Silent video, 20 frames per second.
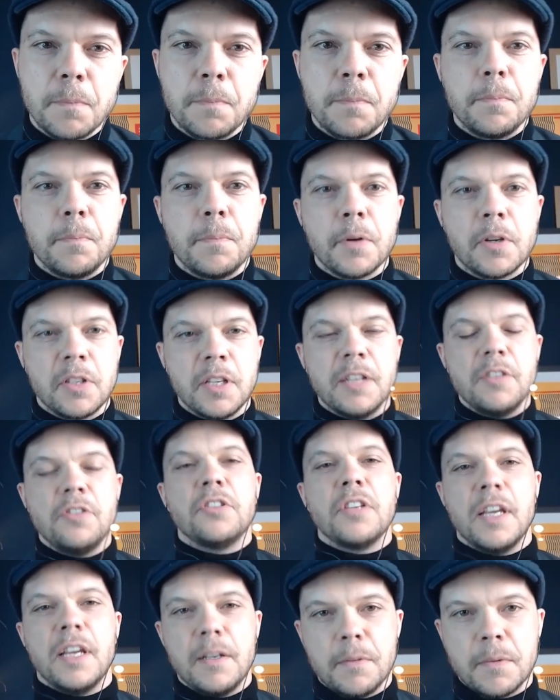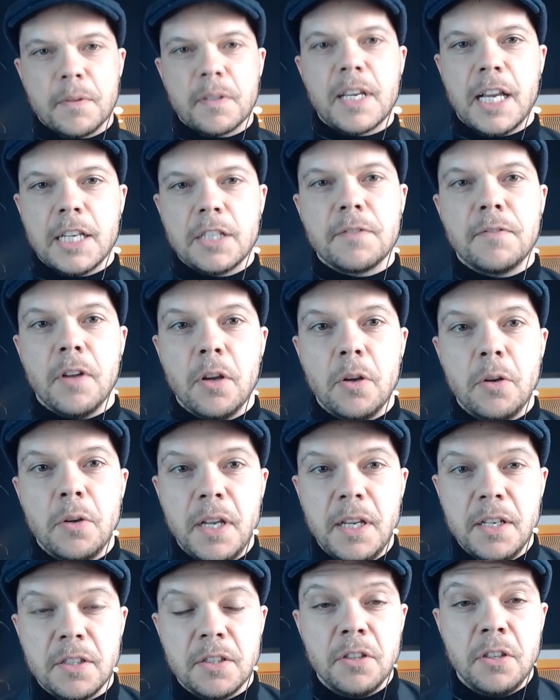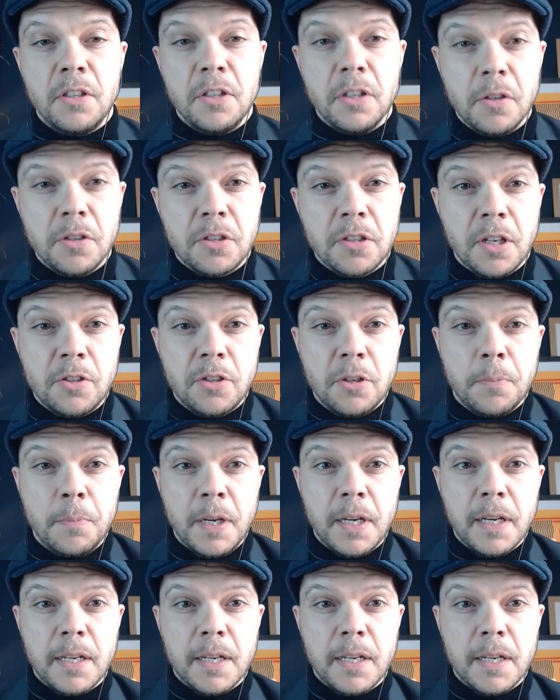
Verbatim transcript: Because as you said, the cash flow is you know such a big